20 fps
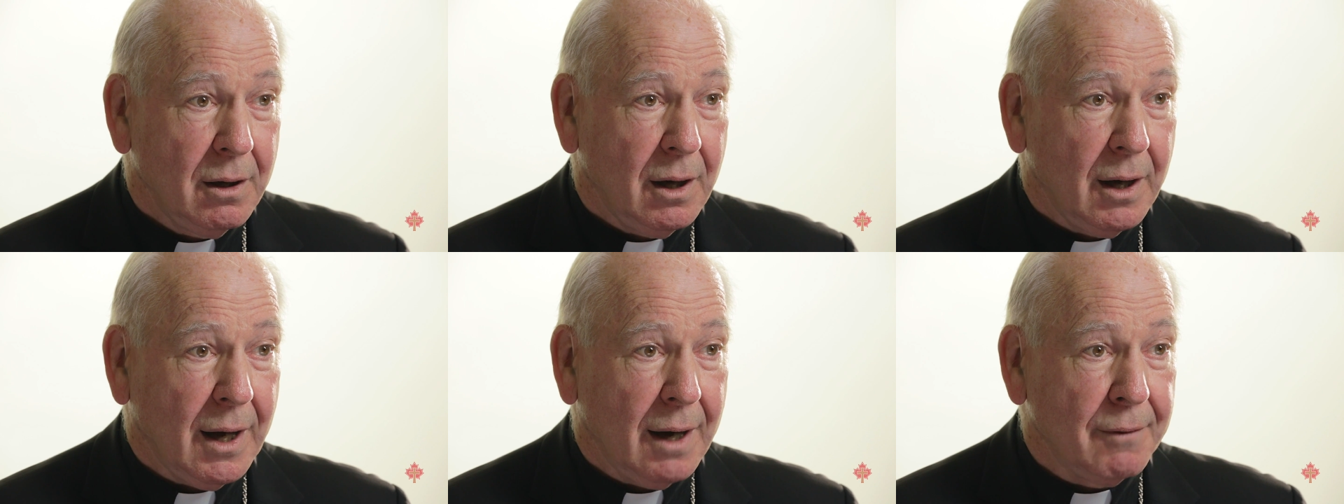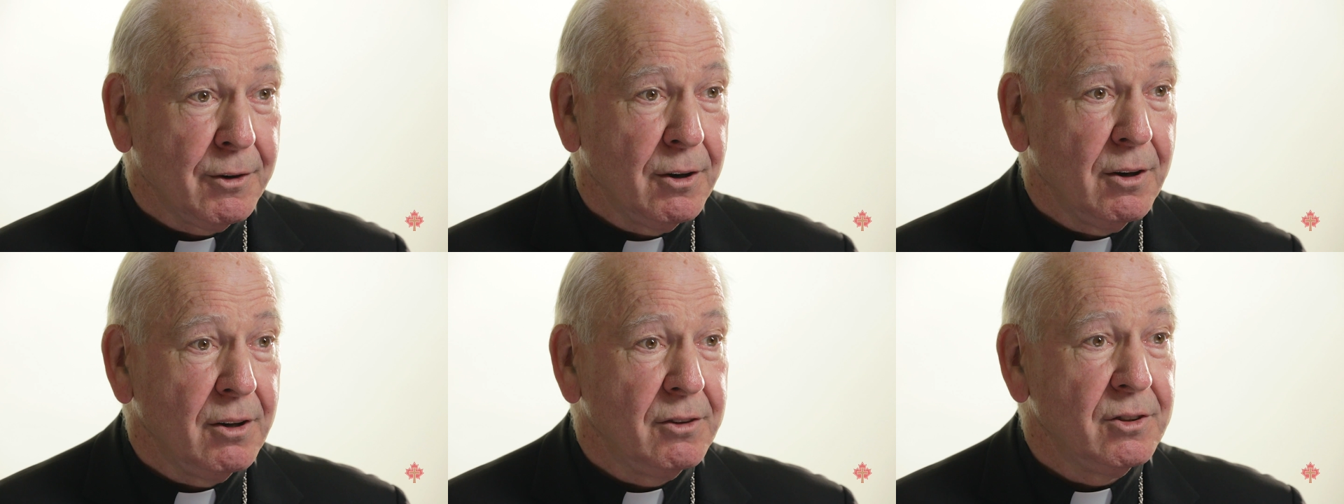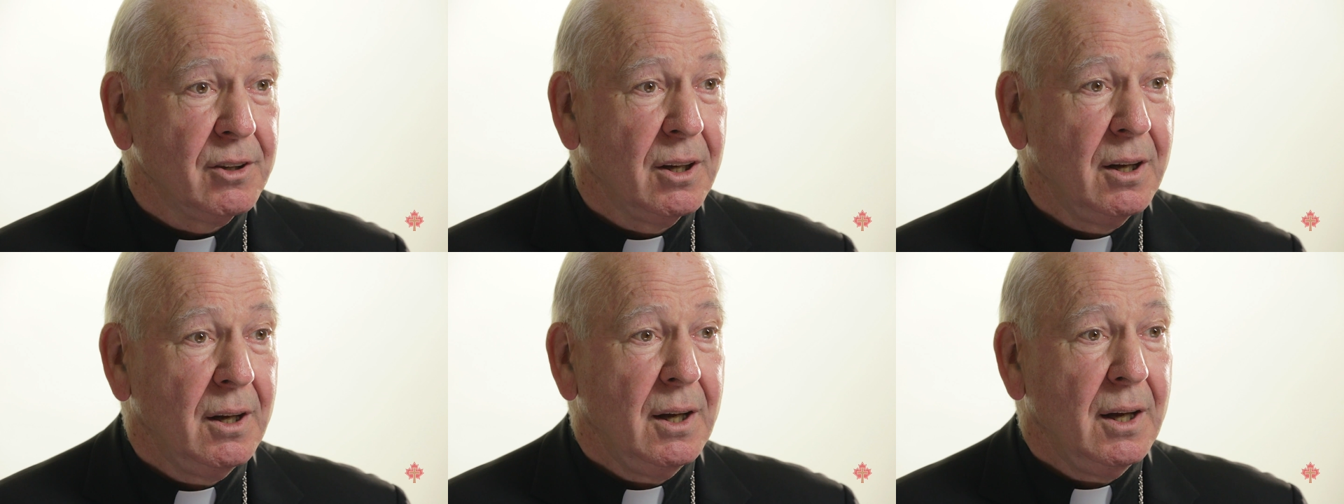
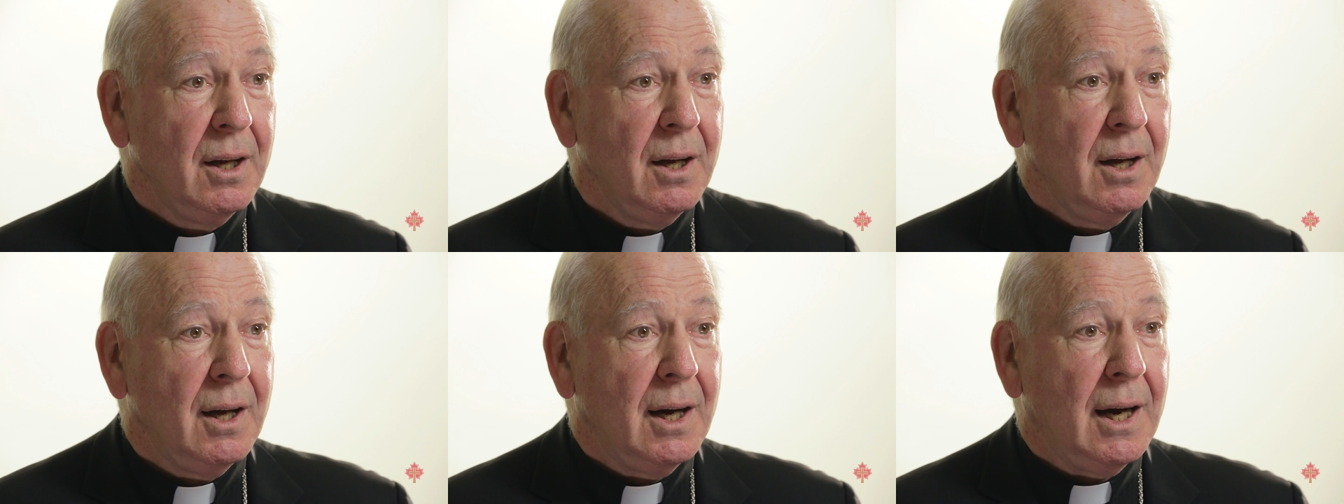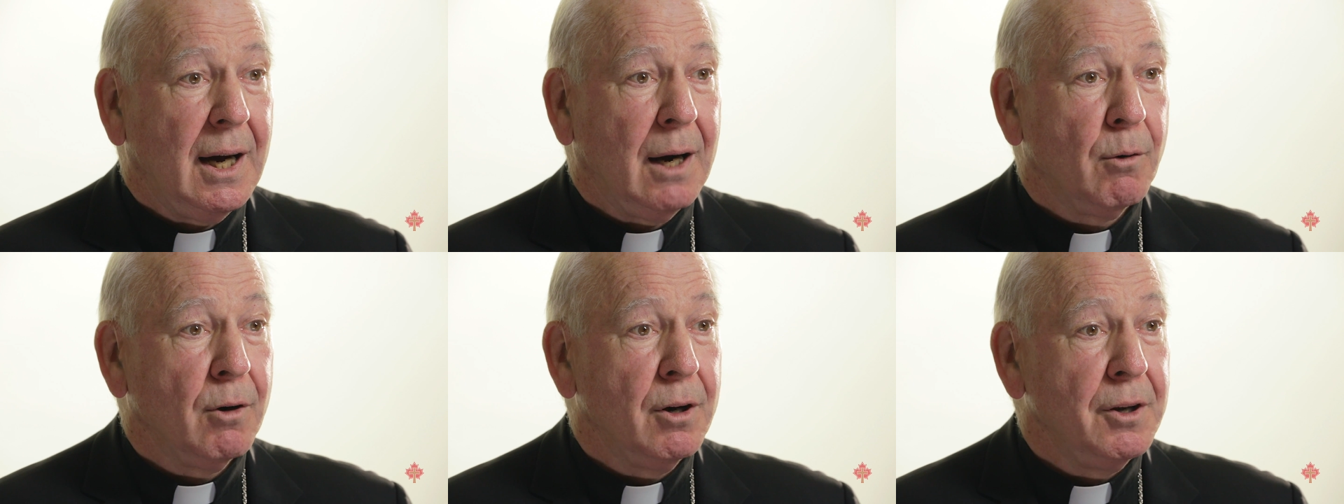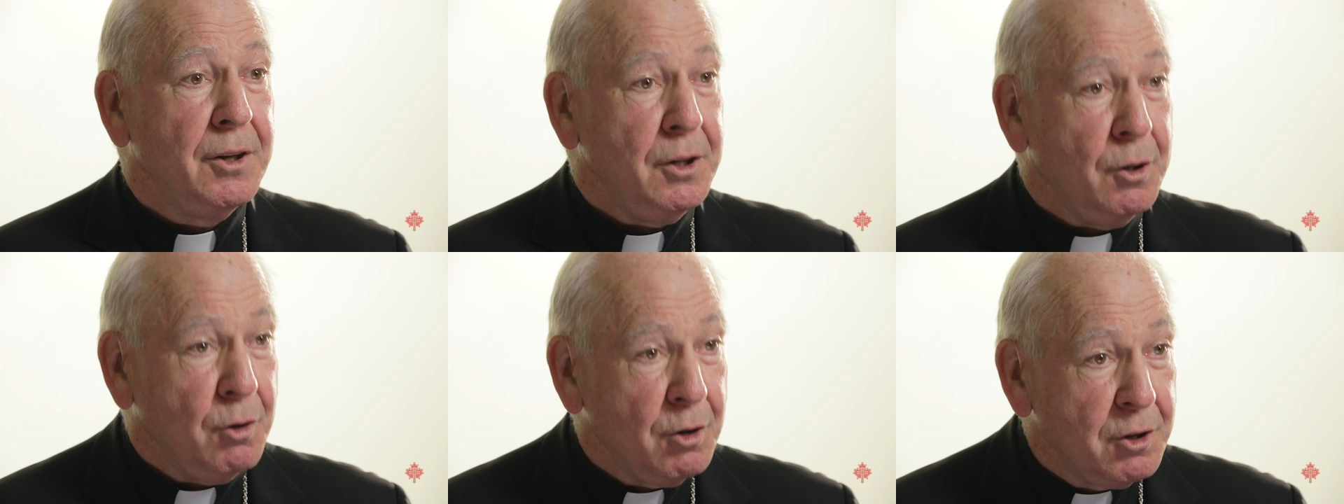efforts, our
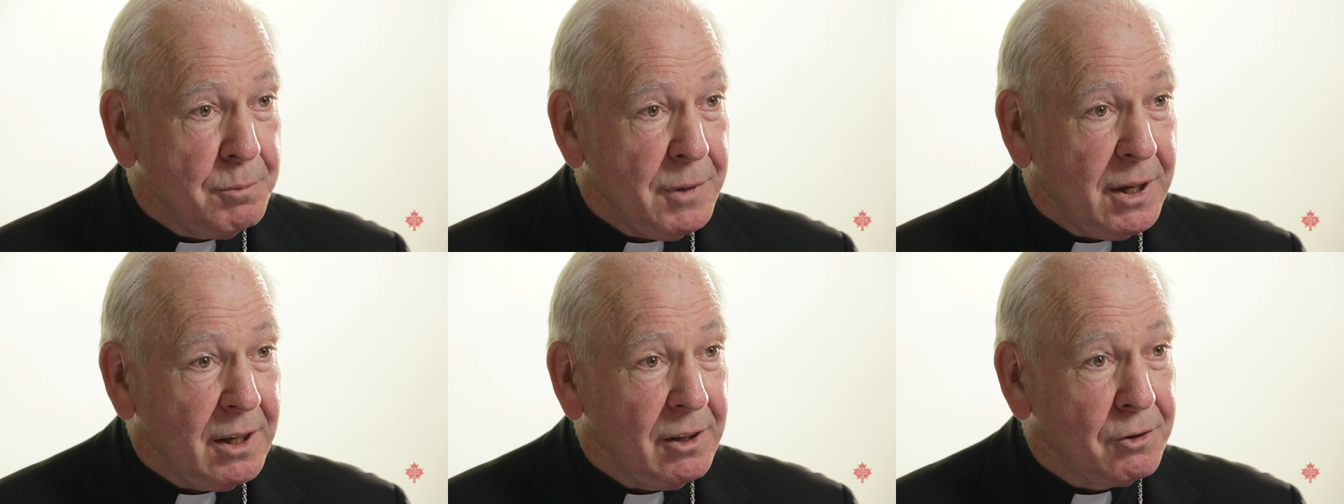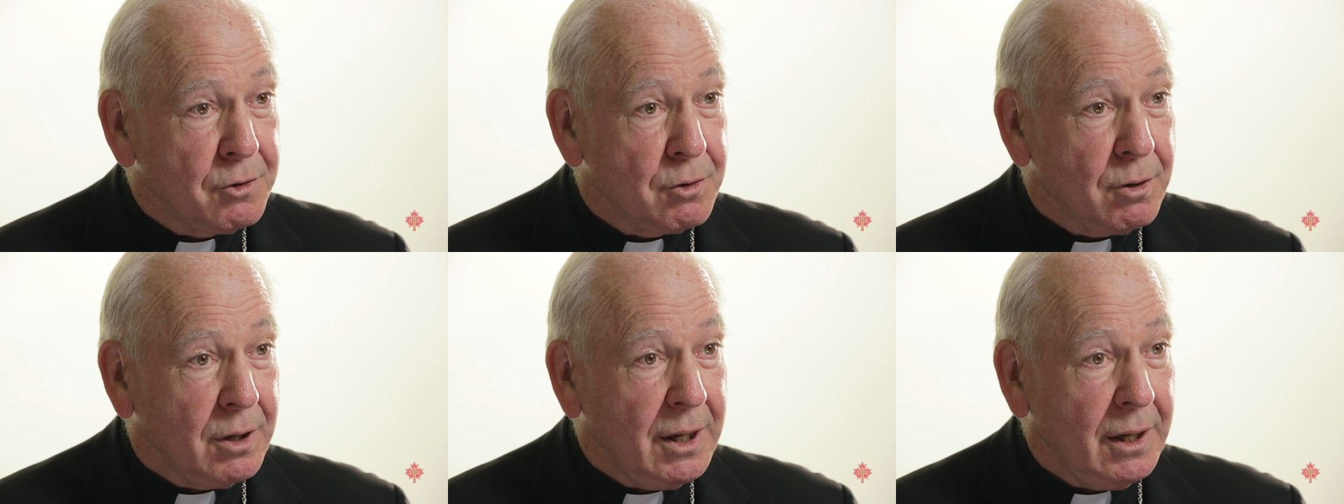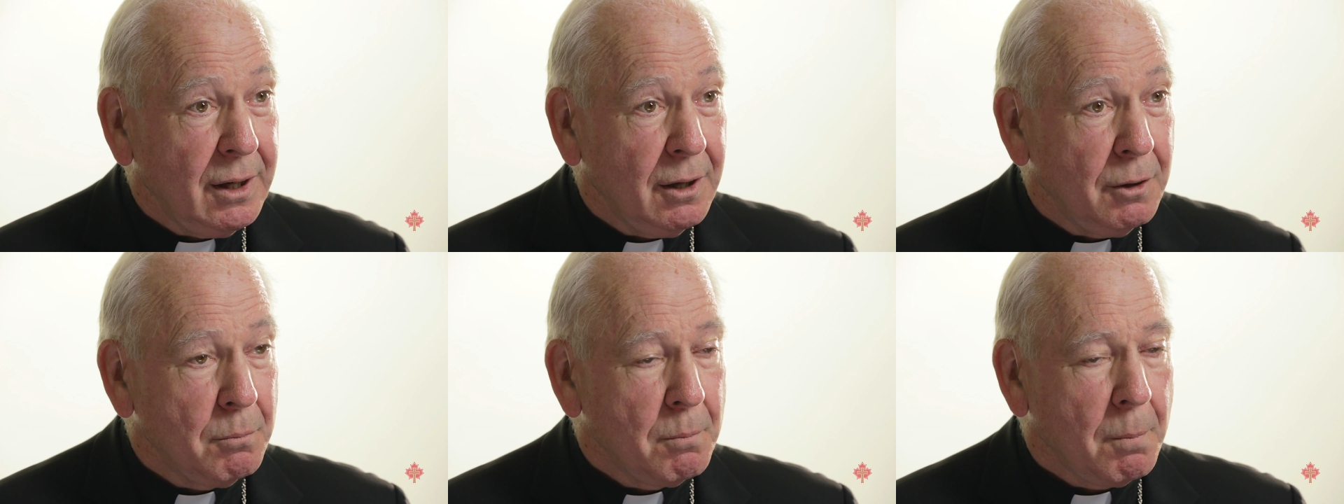youth
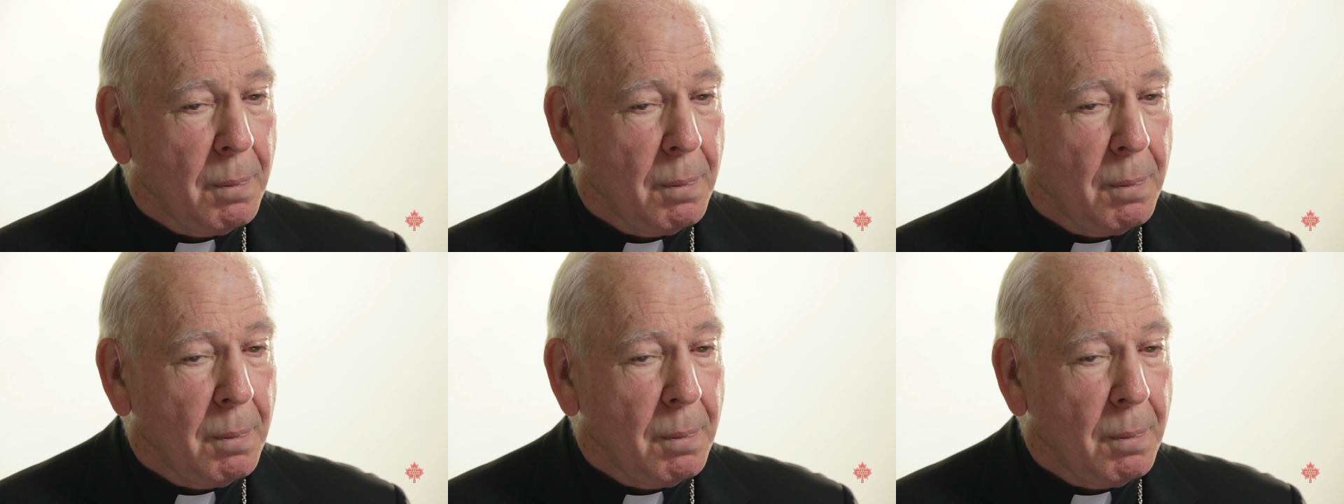ministry.